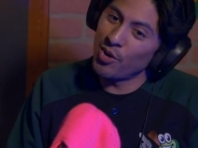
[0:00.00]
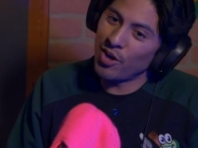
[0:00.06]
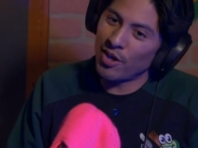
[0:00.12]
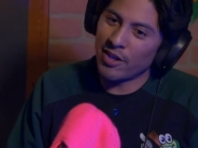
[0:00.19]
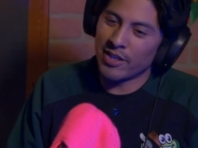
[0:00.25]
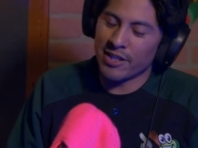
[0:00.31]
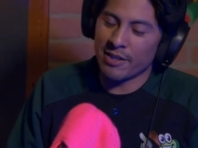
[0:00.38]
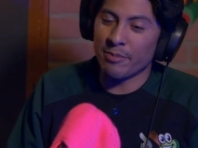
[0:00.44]

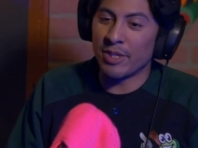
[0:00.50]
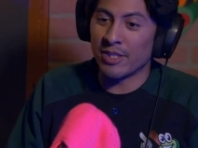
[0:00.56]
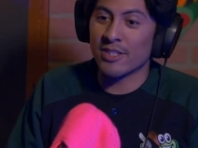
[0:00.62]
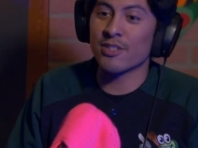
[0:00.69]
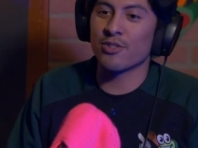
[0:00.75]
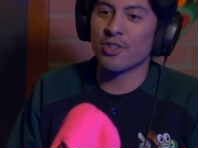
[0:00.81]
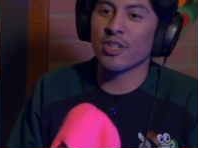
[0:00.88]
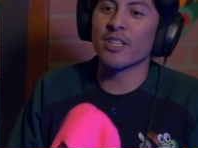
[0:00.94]
hard. I mean,
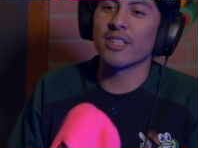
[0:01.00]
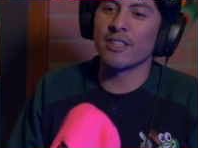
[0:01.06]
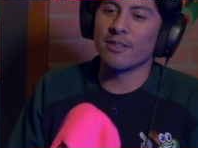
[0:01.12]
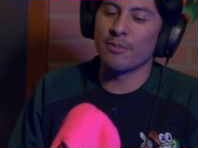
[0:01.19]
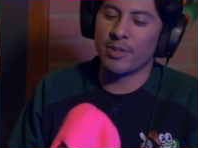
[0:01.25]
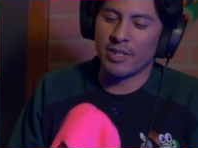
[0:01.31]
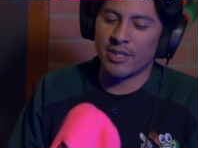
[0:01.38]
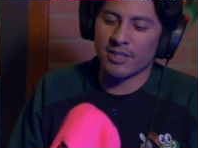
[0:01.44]
it's tricky,
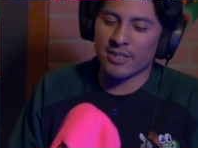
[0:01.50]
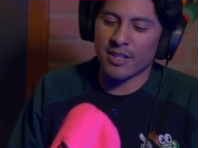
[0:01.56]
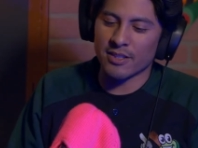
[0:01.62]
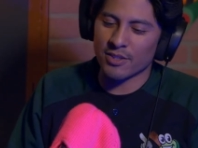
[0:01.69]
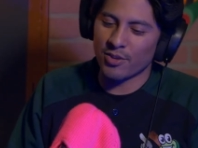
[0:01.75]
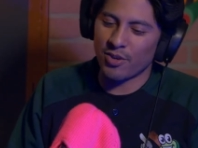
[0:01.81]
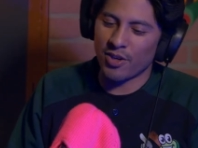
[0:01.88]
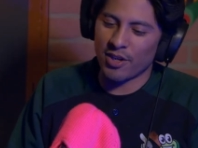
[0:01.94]
but it's not
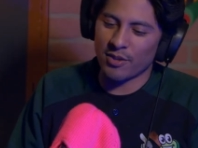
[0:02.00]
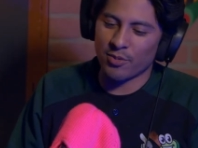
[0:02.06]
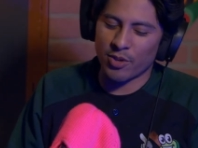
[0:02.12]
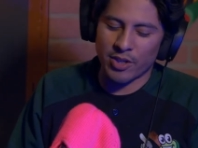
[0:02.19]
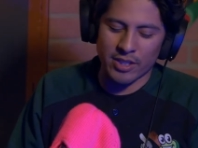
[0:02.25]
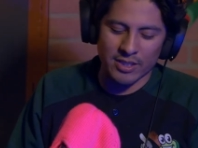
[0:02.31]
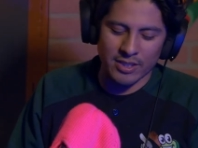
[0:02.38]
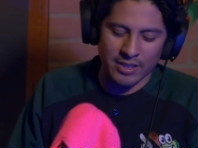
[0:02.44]
too hard
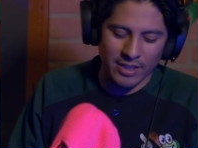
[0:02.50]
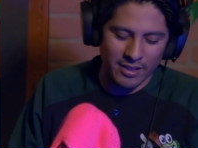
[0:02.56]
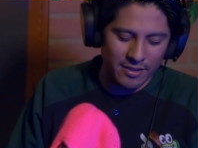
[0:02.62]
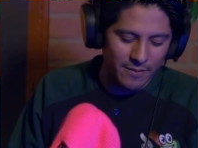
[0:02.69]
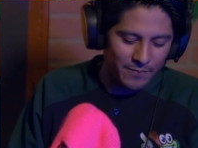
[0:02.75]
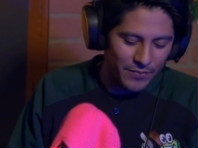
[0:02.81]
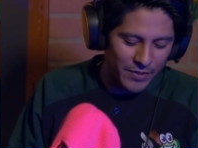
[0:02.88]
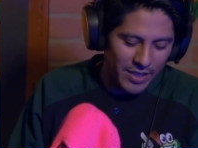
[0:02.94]
where it's like
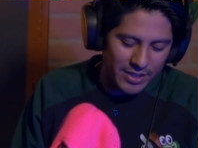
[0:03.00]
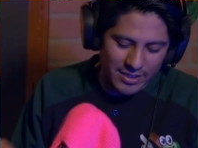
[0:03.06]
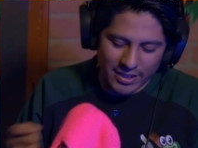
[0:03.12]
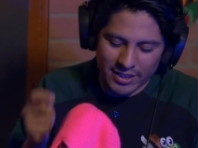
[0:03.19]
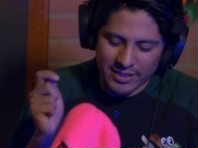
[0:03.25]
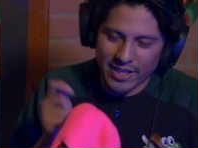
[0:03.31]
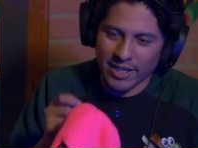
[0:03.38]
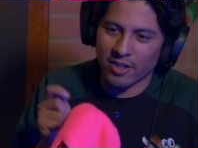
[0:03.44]
it's
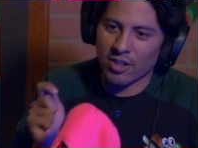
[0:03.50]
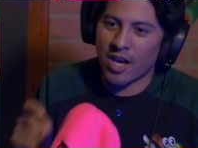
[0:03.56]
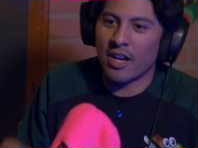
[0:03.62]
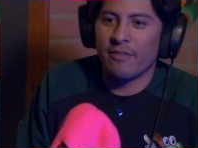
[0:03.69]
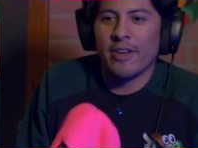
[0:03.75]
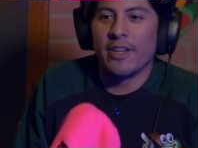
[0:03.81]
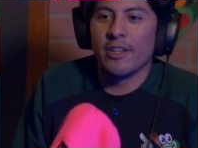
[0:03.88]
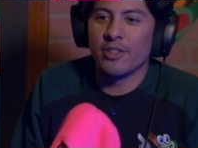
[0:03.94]
gonna take a lot
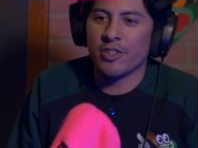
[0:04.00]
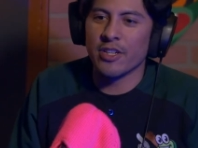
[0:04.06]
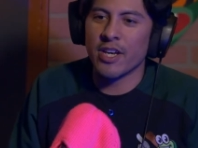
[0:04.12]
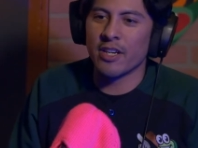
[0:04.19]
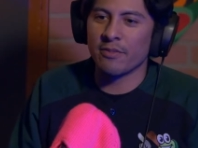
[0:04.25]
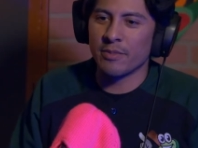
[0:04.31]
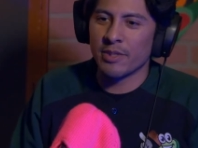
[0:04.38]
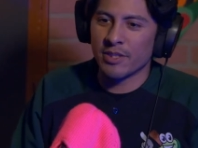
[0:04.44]
of energy
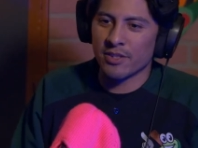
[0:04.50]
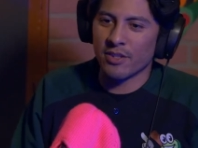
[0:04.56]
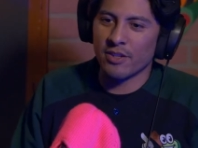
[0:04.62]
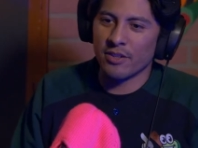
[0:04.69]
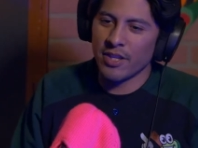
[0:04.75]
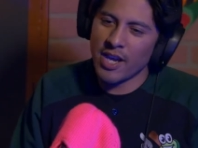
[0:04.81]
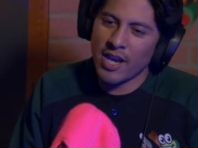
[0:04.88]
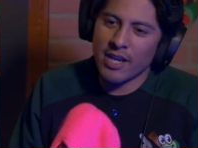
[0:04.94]
out of me.
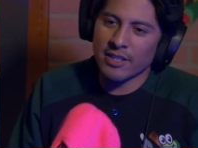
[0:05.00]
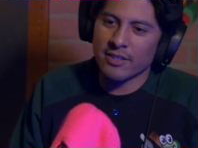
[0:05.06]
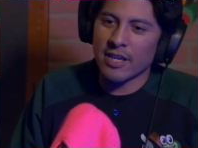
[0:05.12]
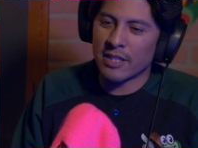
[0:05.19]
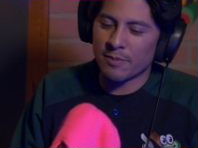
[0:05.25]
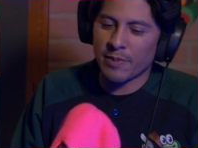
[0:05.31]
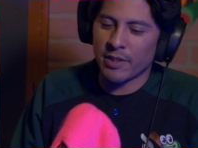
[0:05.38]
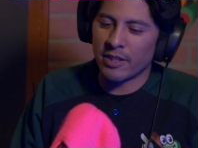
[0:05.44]
So yeah, I, I
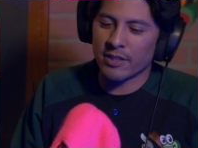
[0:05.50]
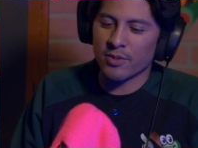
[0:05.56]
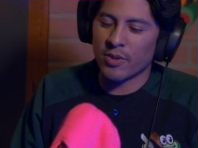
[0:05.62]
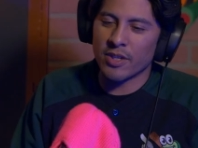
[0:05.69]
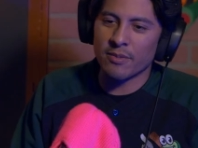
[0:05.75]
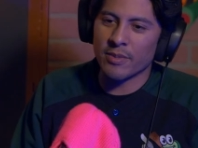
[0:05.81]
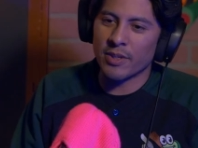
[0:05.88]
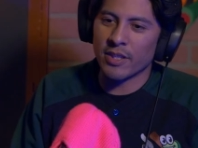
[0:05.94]
spent like
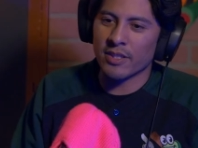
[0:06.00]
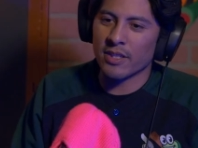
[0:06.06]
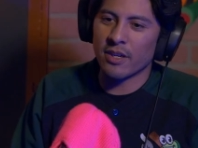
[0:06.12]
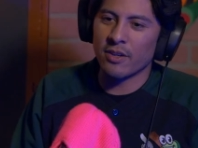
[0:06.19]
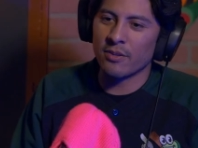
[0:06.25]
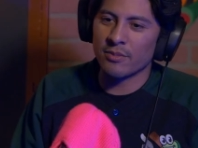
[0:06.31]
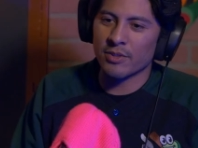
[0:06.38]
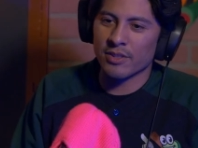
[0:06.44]
20 minutes at
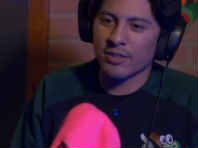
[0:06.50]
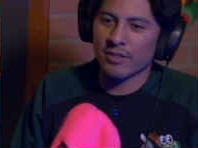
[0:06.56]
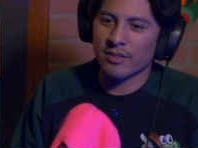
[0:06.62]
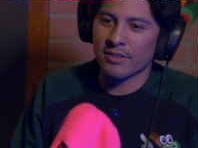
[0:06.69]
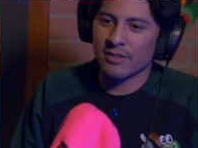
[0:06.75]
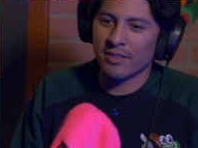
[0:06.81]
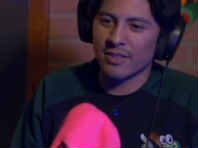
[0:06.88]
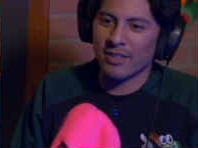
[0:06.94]
home just
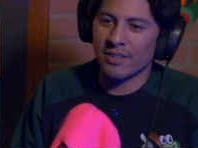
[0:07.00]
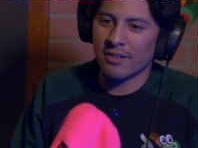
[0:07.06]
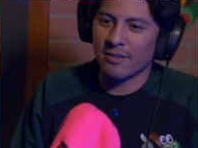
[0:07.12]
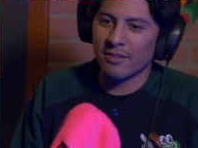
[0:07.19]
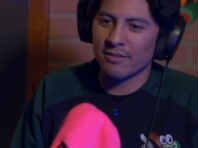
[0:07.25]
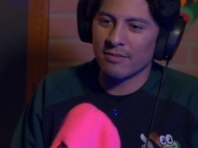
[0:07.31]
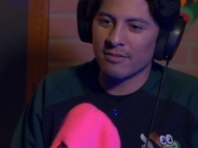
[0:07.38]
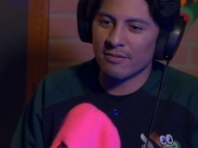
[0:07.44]
uh,
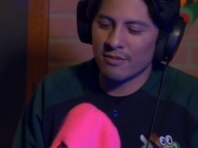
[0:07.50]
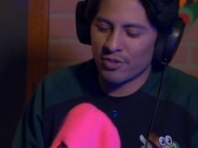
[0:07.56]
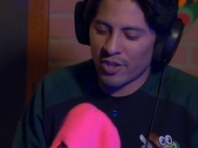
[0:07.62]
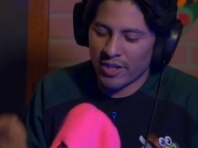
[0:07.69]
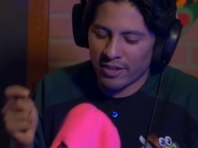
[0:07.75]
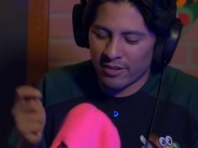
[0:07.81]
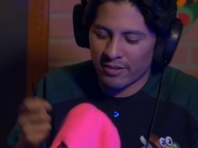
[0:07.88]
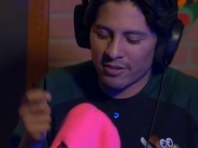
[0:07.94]

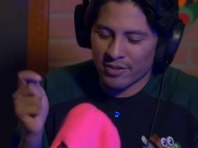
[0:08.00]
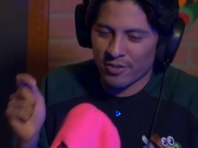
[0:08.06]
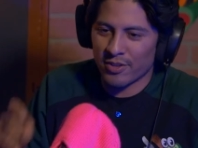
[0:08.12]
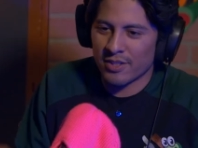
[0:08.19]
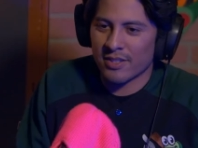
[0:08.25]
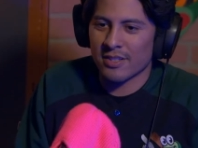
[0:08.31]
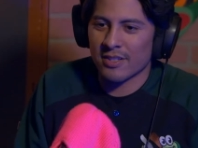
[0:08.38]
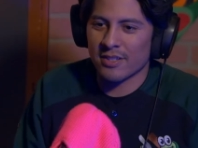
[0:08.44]
trying to do
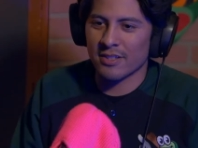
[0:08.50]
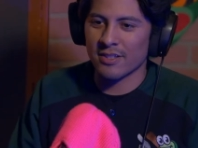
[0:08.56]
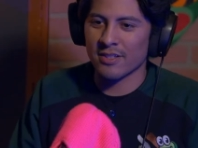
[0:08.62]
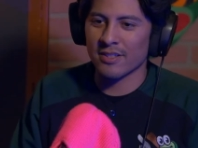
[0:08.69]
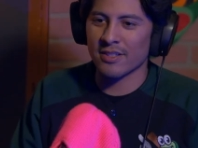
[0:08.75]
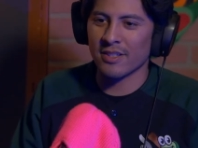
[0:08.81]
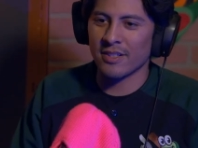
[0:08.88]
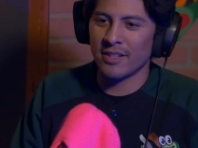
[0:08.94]
this
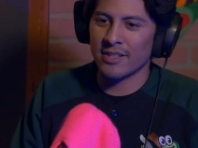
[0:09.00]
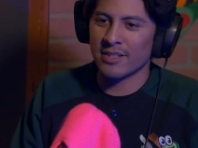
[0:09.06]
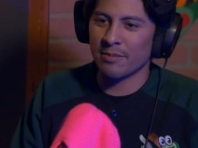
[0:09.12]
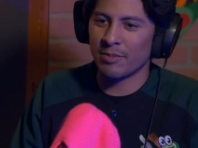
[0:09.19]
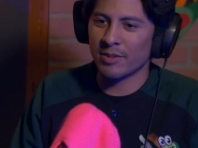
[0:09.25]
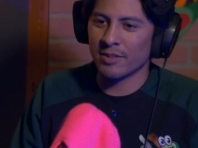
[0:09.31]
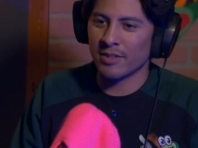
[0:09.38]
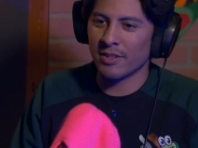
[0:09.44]
this uh, Led
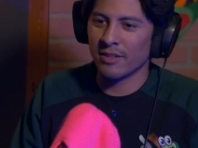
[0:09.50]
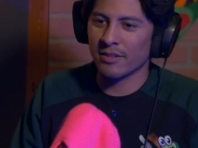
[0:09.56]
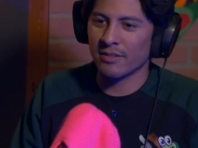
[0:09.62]
Zeppelin song.